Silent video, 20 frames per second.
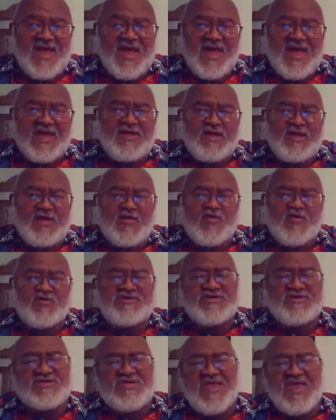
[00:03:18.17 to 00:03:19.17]
it
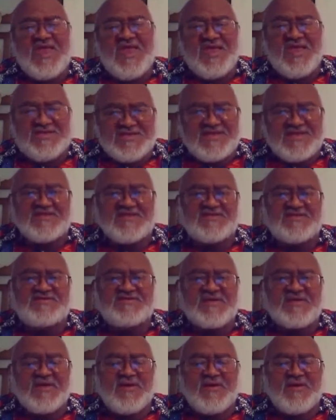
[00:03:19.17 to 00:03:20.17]
loses the
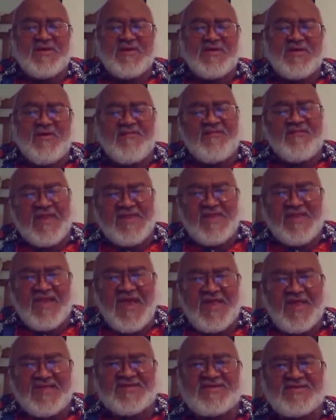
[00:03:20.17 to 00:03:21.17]
essence of that
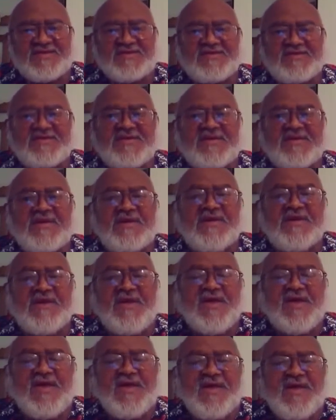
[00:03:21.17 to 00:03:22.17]
analysis.
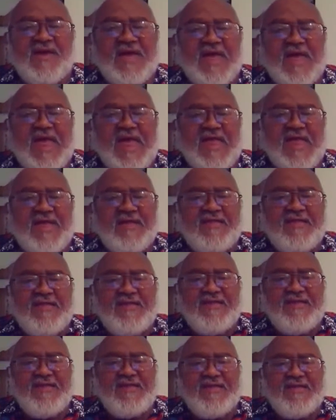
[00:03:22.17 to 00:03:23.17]

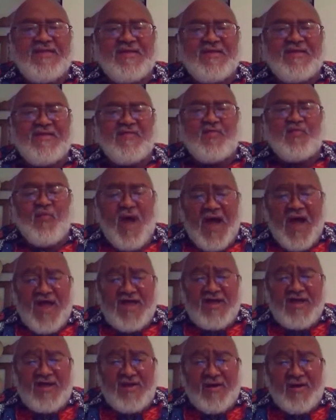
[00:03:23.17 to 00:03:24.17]
And why
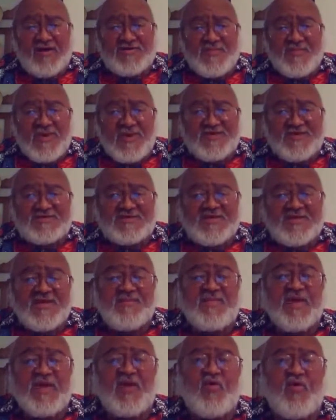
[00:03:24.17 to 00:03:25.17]
class-based?
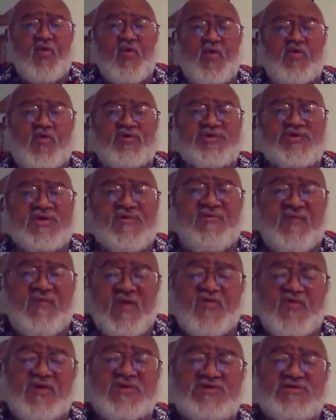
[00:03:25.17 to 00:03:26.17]
Because it
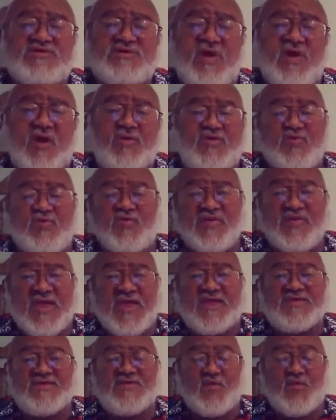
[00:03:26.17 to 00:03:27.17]
focused on 2 things.
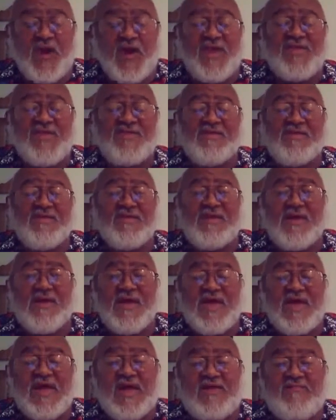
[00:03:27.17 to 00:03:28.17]
One,
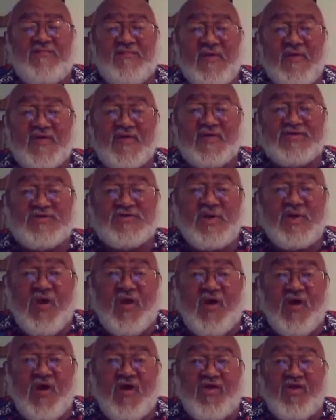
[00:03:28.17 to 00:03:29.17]
it focused
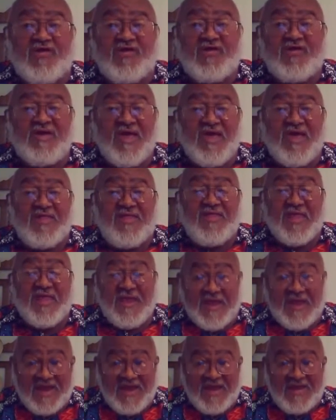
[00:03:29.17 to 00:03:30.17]
on the
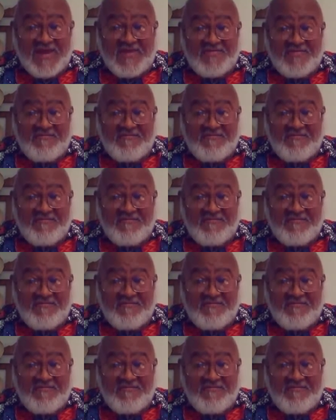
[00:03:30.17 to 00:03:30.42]
learner,